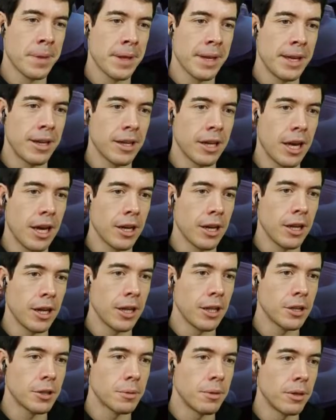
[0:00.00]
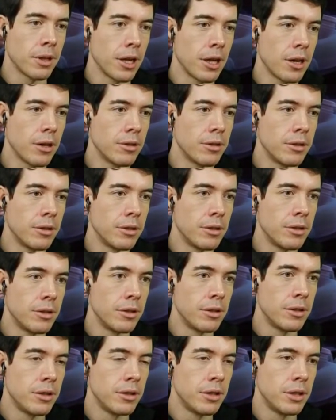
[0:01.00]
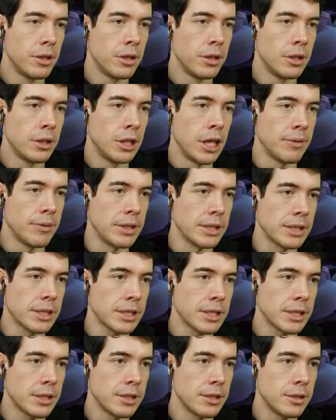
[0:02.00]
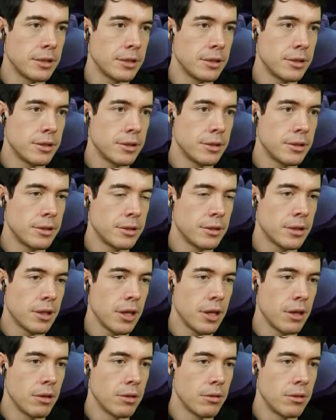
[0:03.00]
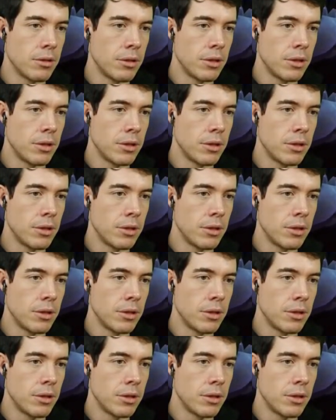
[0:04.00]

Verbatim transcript: Okay, I can get this one now. Have it! Oh.